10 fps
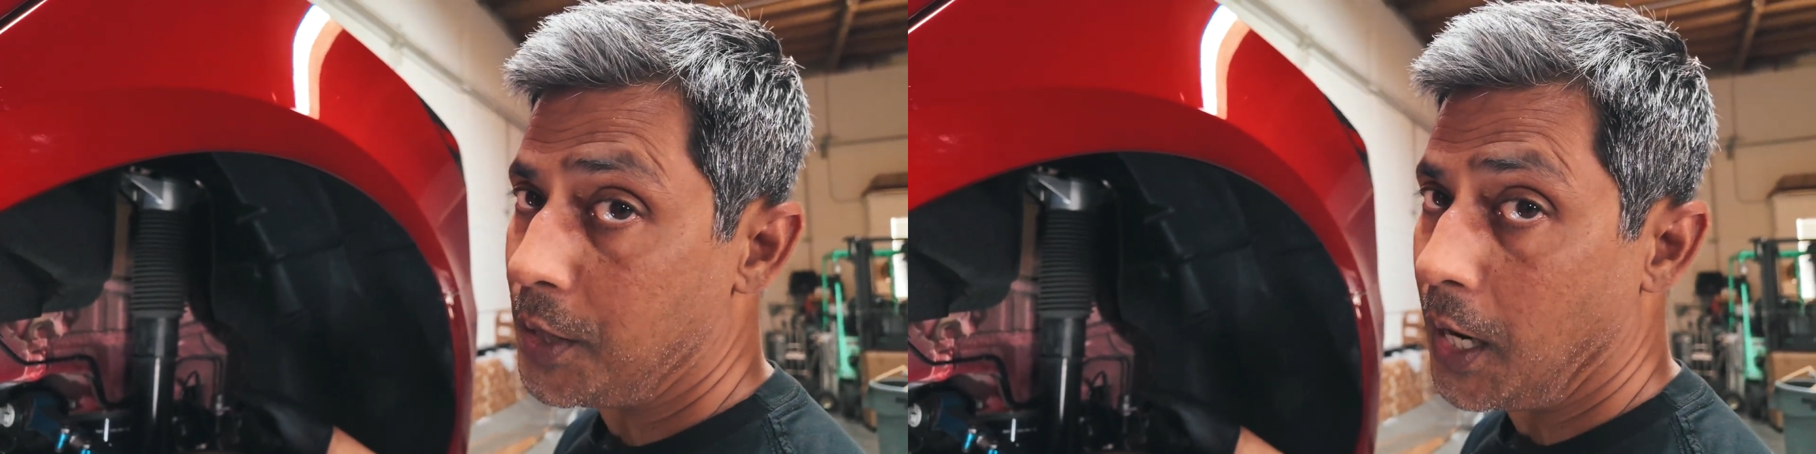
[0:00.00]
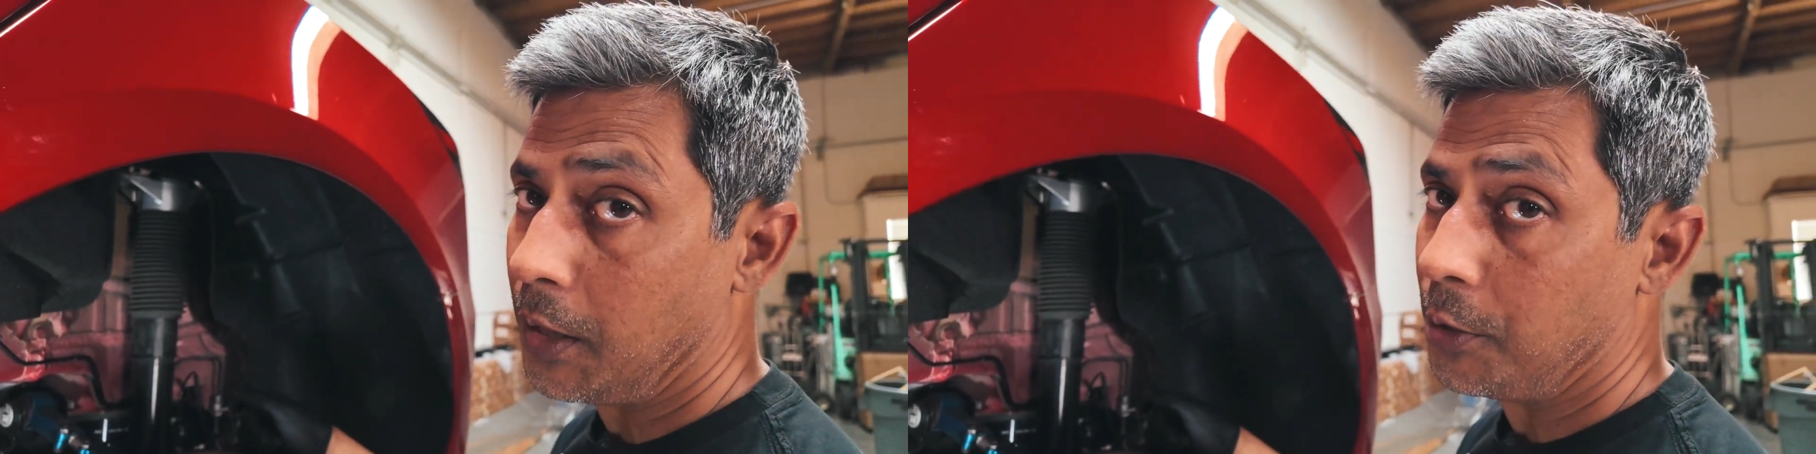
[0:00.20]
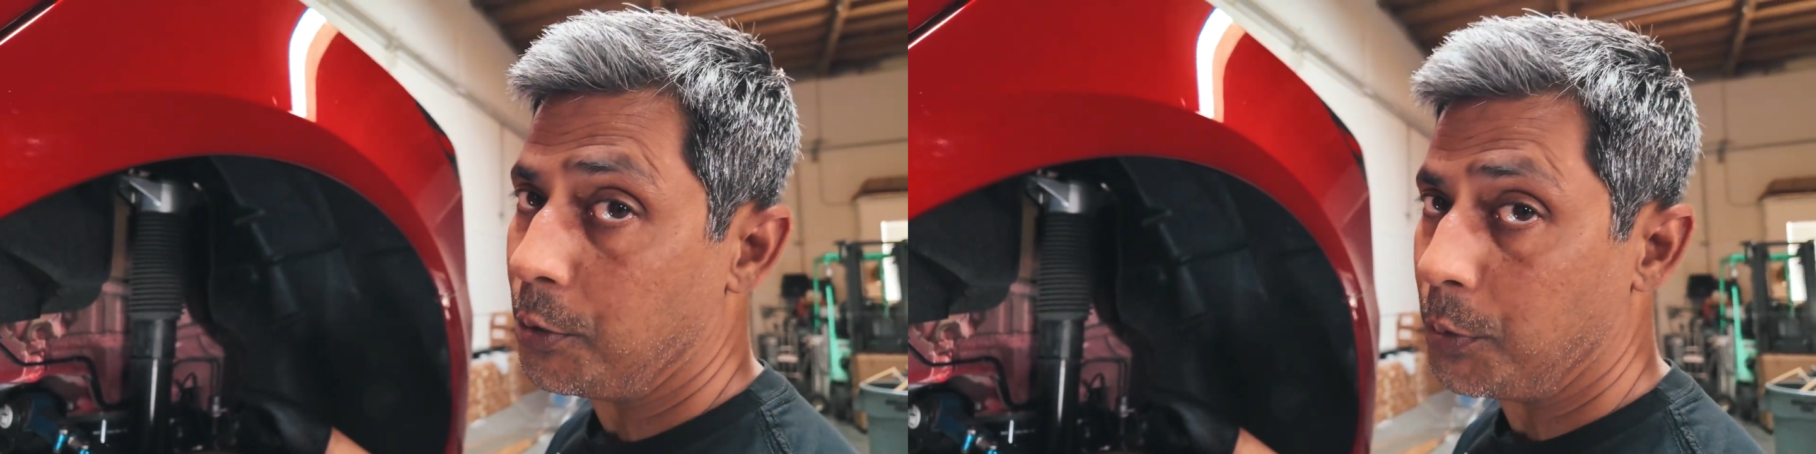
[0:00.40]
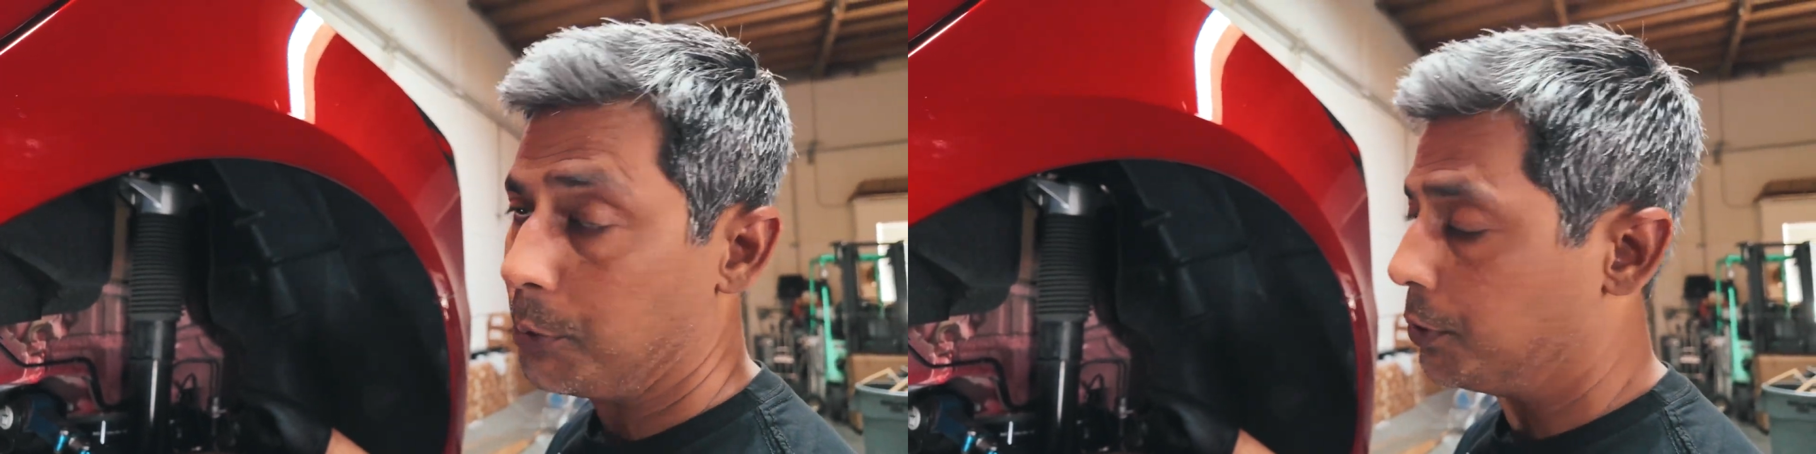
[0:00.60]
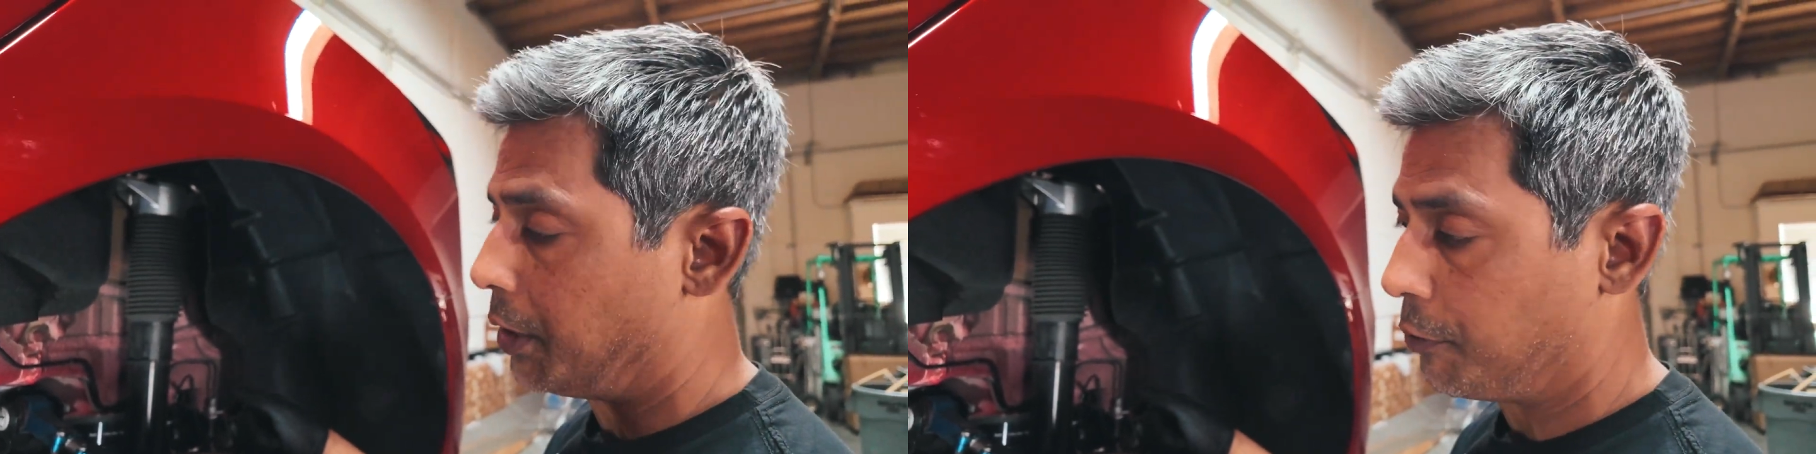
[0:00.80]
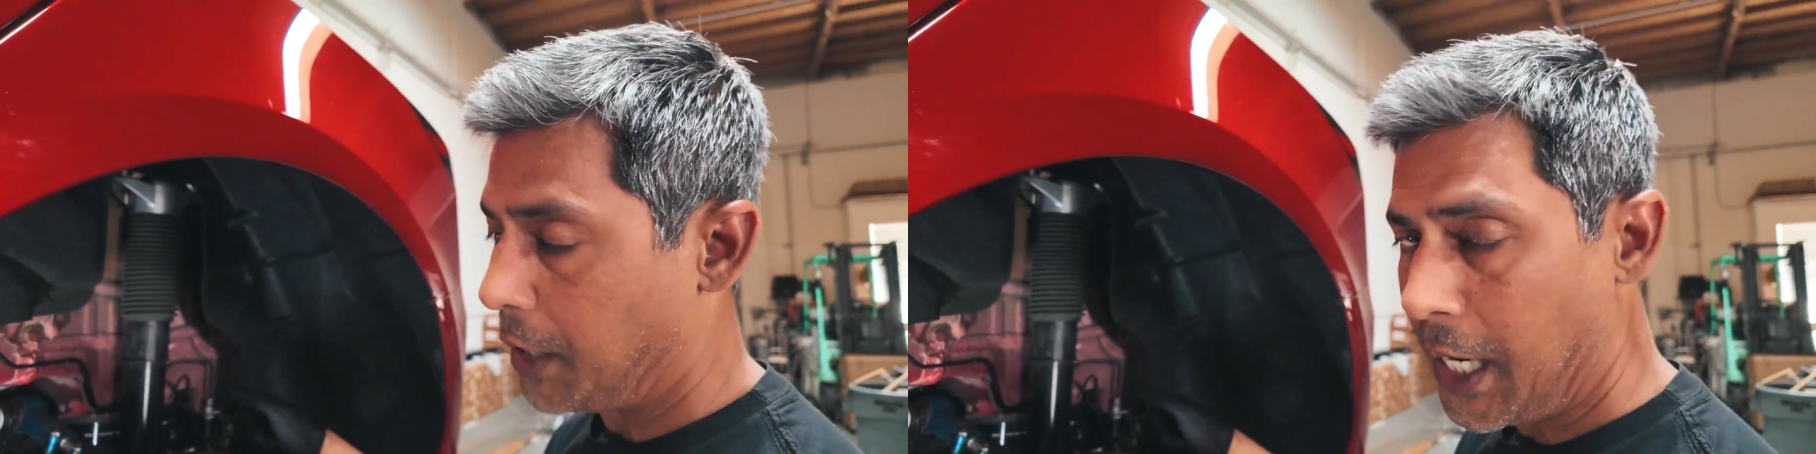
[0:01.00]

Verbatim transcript: Highlander rear-wheel drive or